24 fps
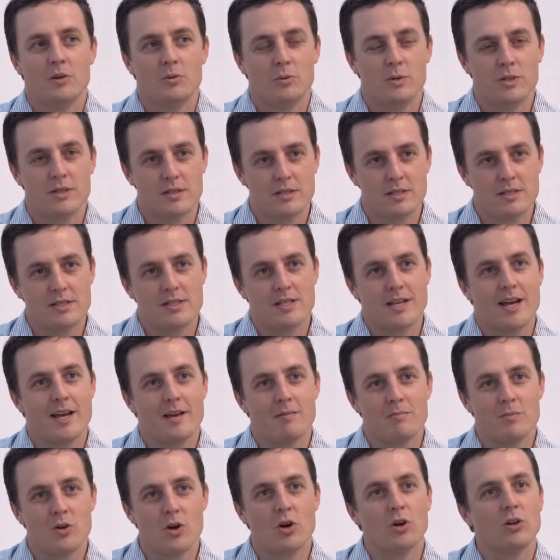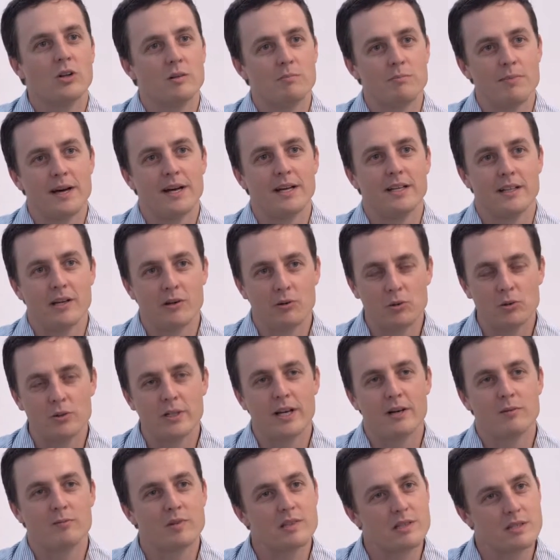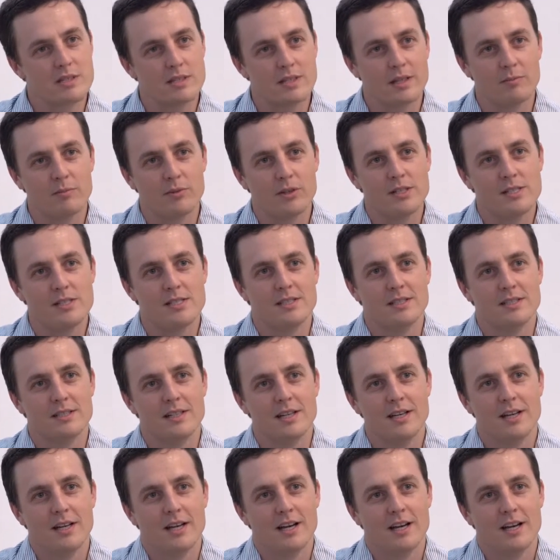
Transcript: with the same goal in mind, they're all here for the same reason,